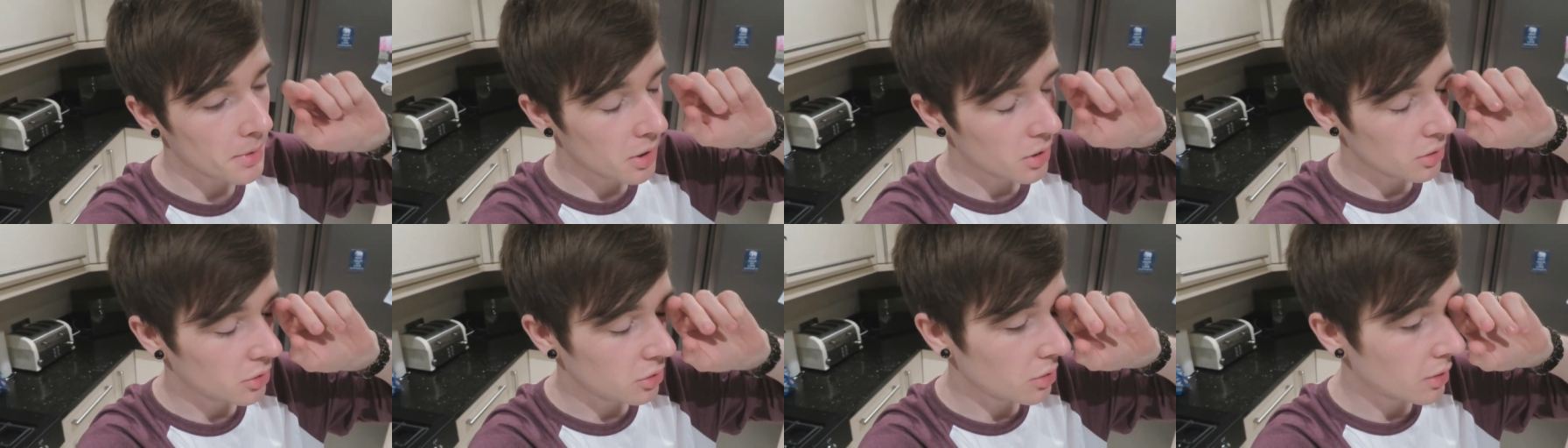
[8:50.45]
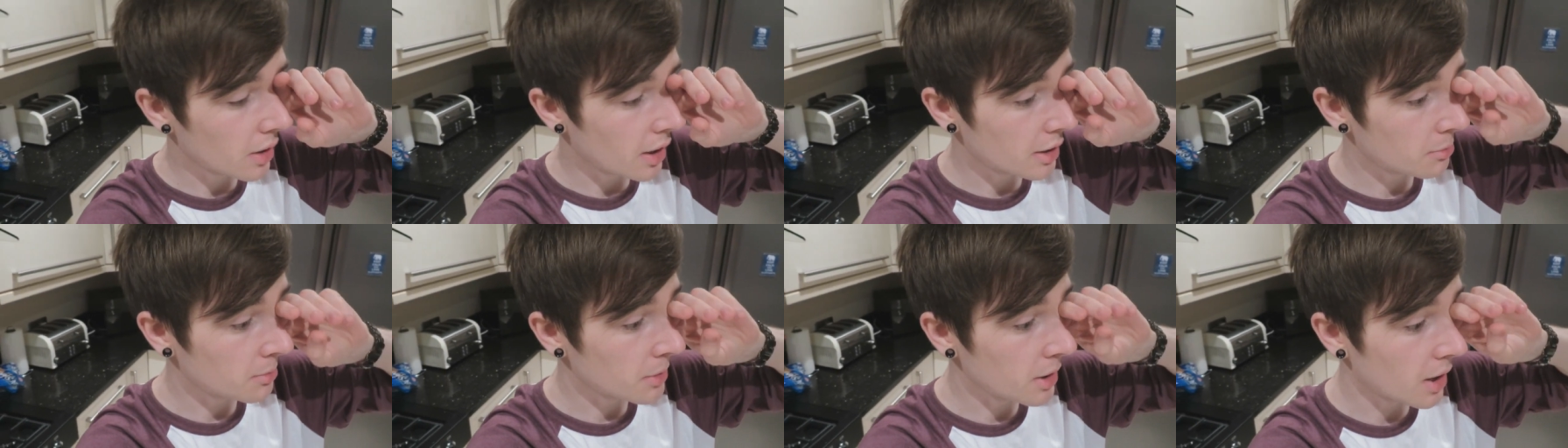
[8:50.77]
because
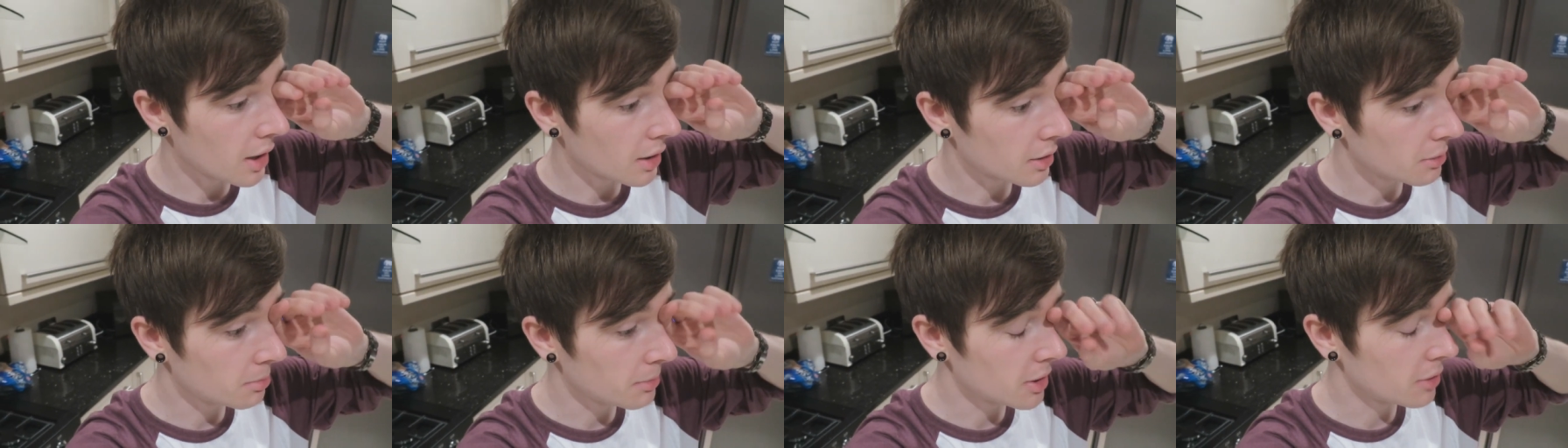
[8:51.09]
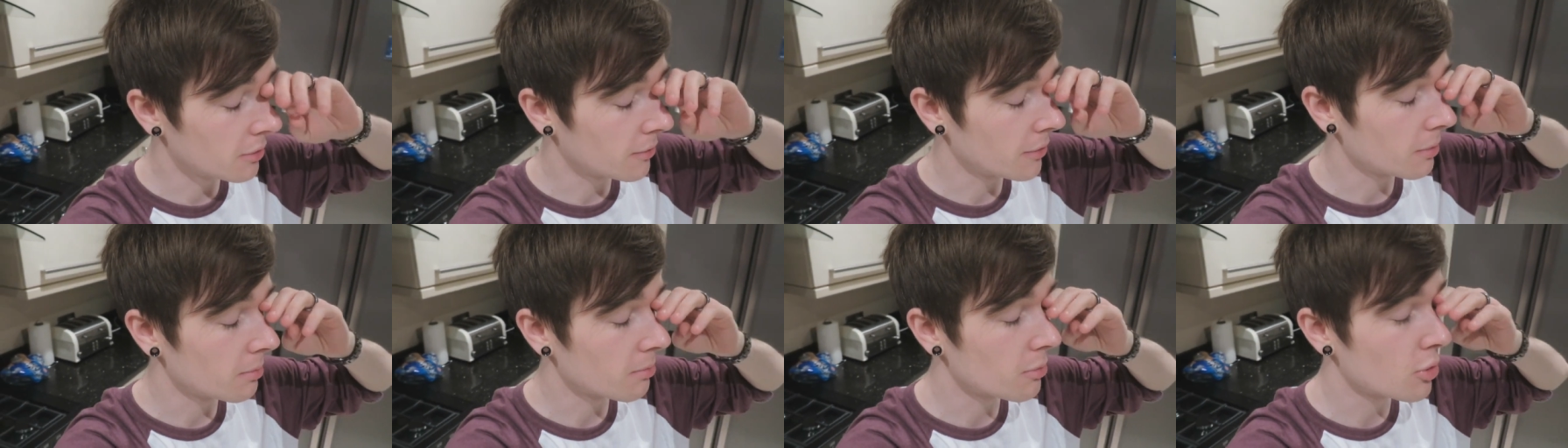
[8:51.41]
you guys have been
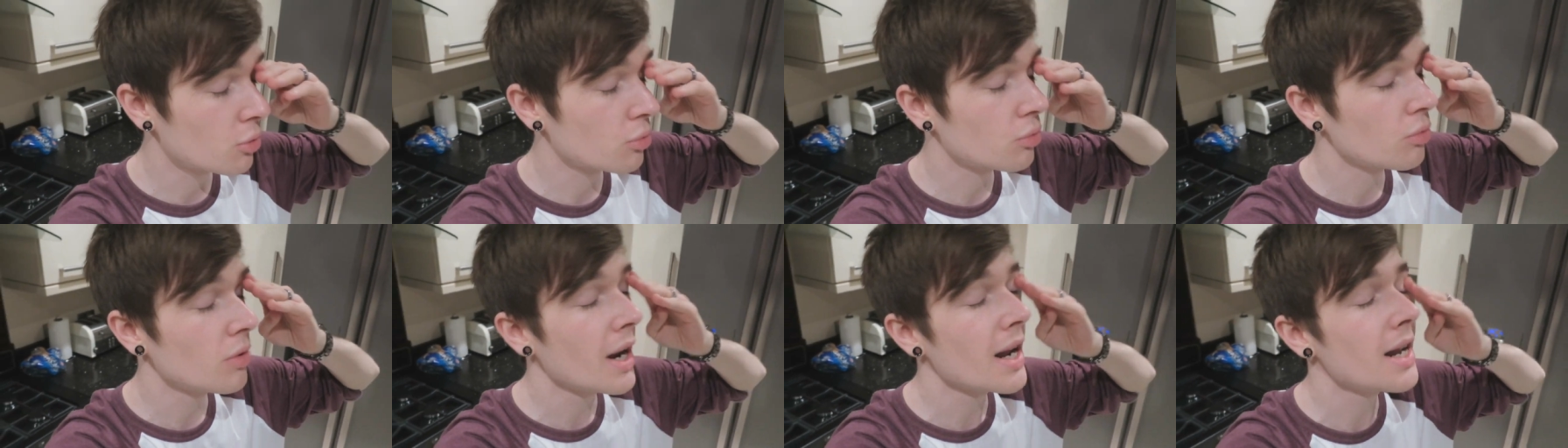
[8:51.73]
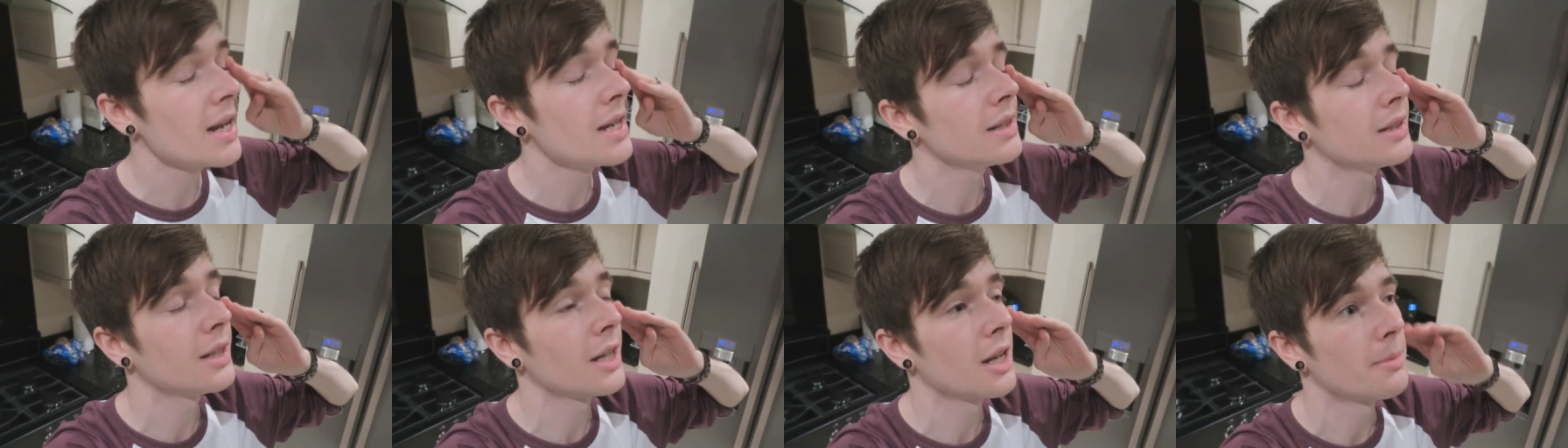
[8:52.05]
asking me
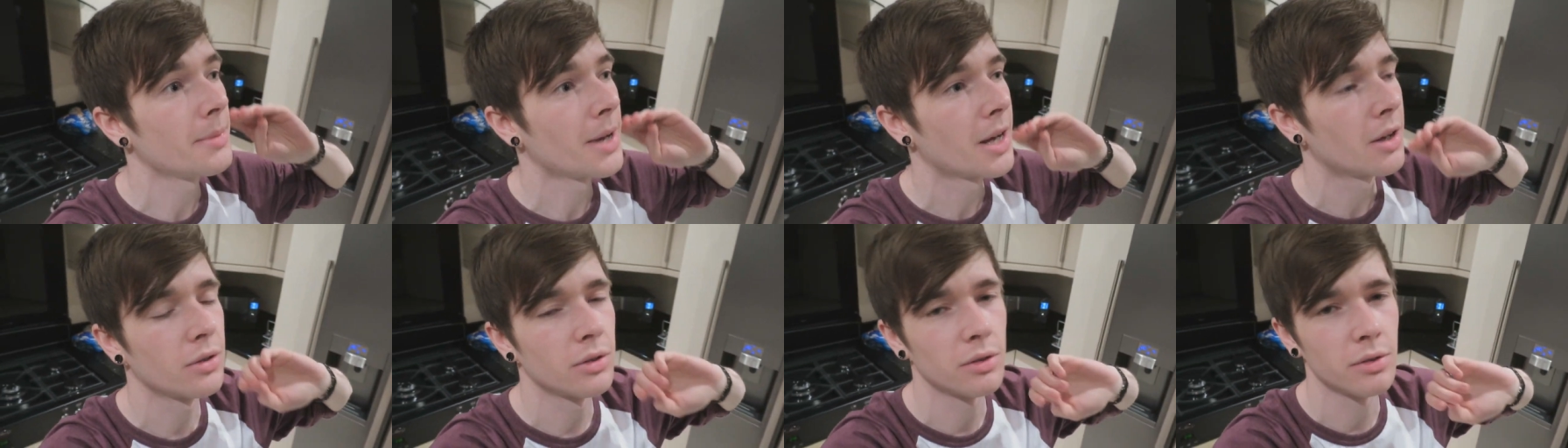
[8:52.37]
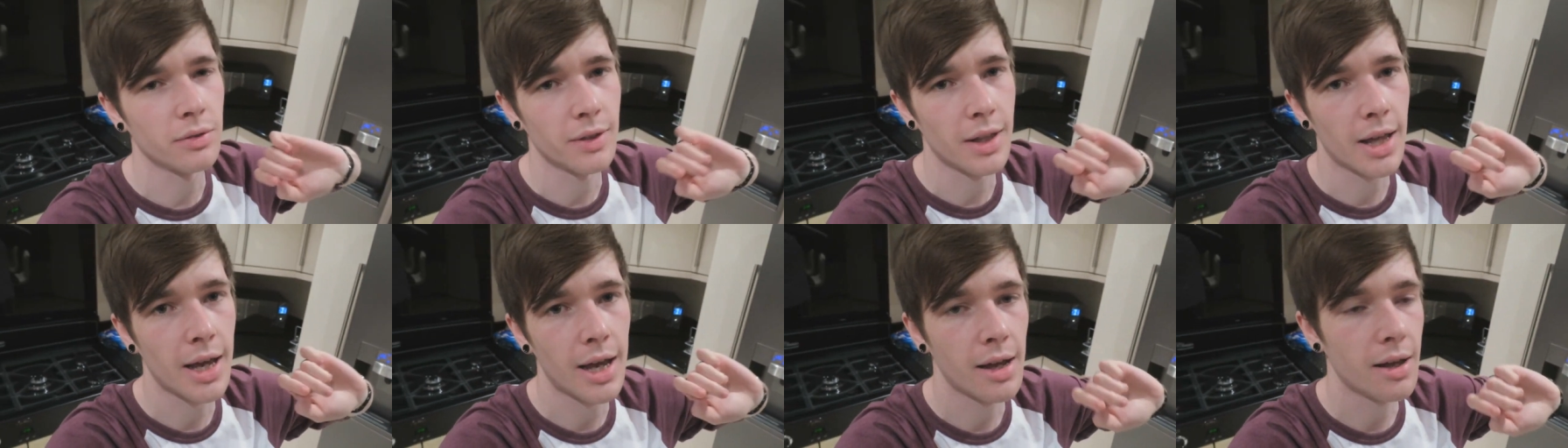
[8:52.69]
crazy
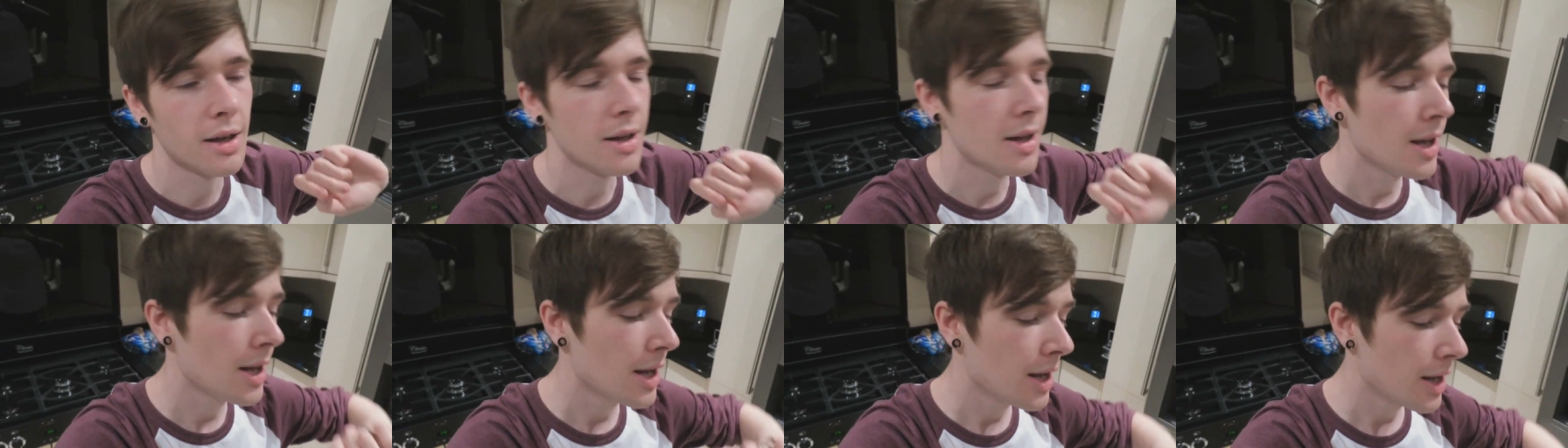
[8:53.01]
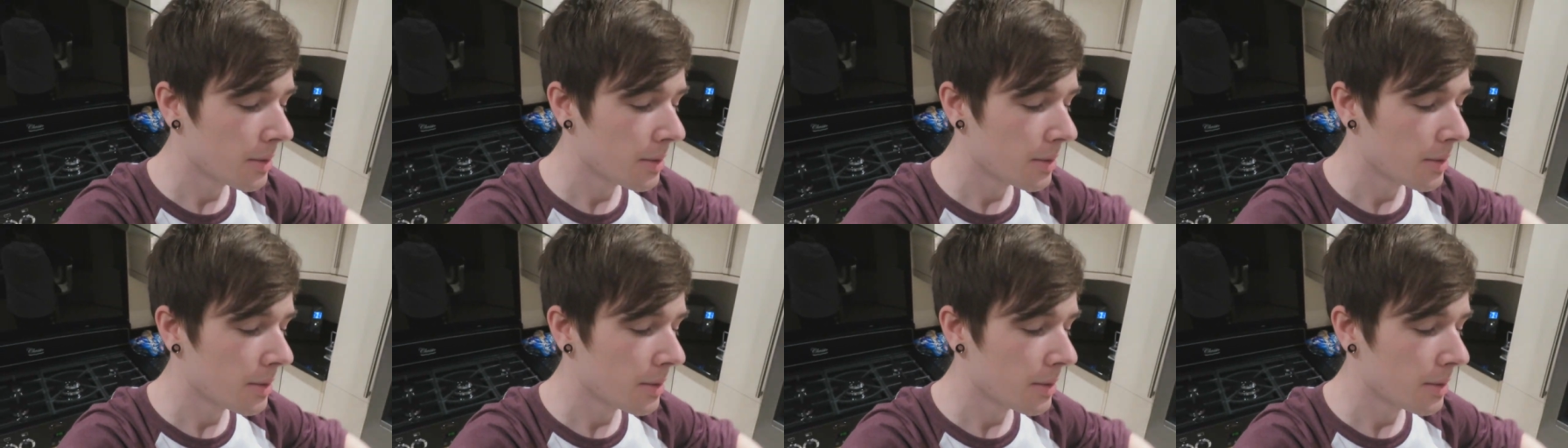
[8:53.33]
amounts for that,